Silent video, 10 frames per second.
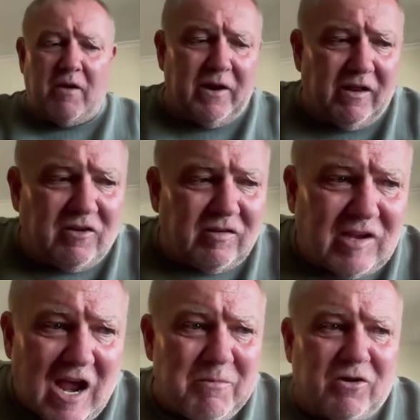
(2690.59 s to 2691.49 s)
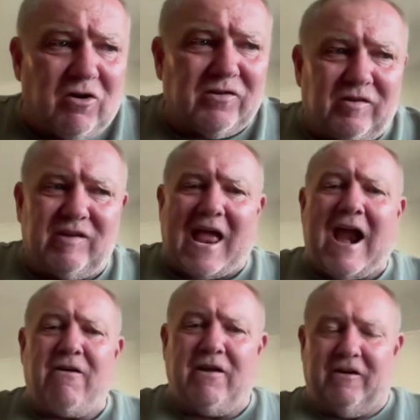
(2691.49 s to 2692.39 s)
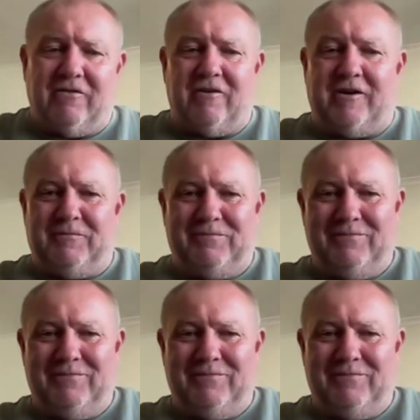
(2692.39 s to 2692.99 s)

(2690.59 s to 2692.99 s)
but he just come across as arrogant, right?